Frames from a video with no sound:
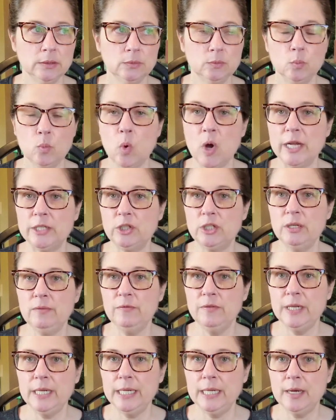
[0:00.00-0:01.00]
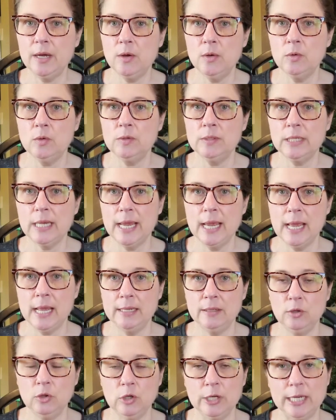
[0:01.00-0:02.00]
watching videos
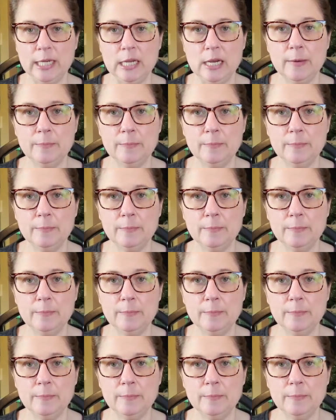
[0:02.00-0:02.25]
and looking